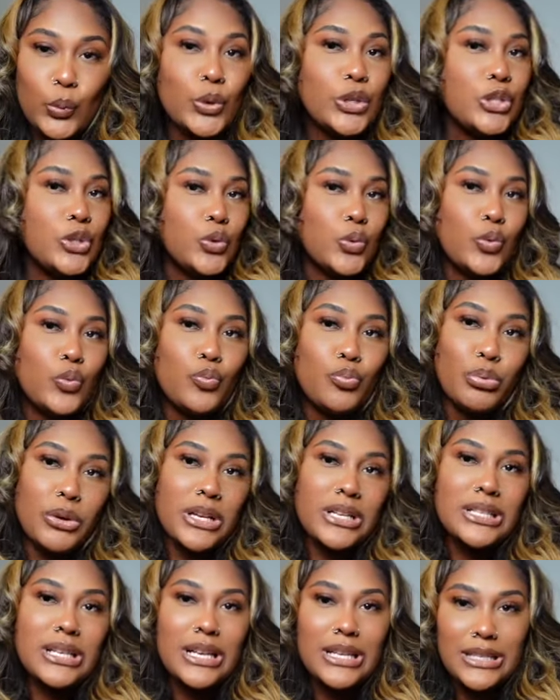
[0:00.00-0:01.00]
which
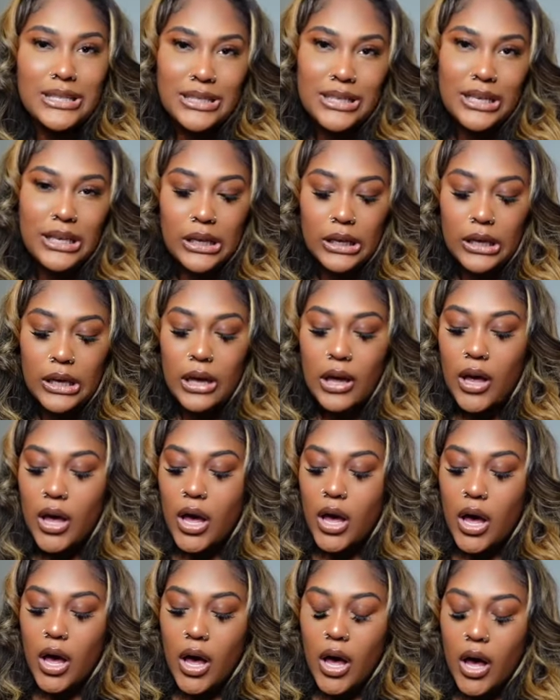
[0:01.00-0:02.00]
brings us to
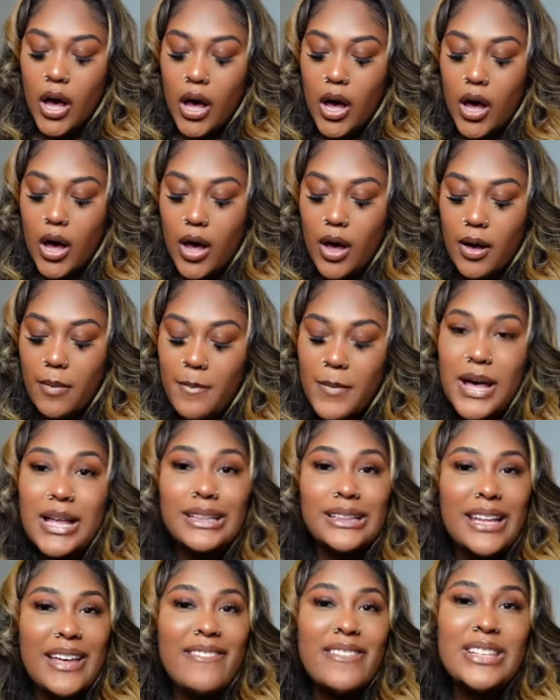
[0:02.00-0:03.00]

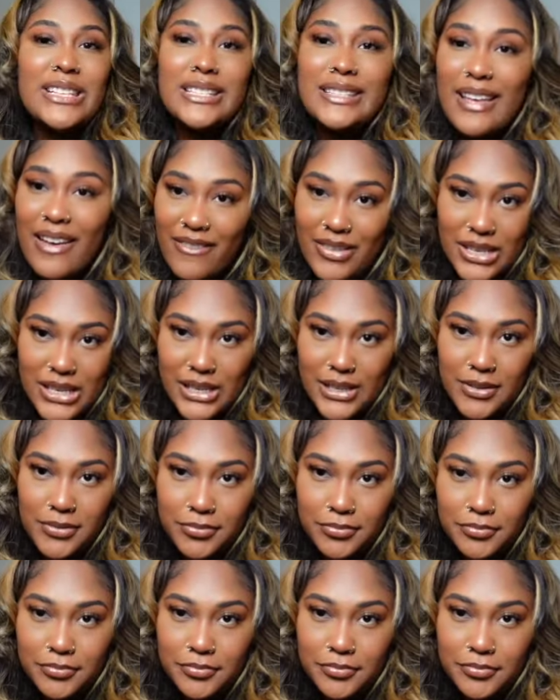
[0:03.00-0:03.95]
$11.70